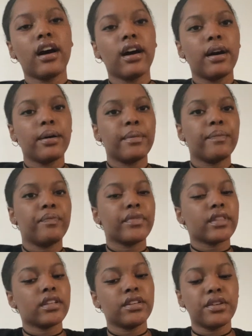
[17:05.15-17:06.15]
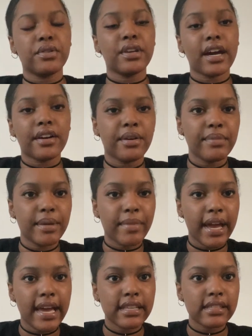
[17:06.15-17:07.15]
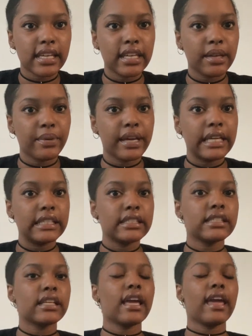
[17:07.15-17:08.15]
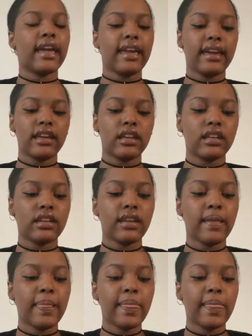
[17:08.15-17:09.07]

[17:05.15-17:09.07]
You're not gonna beat my ass anyways. And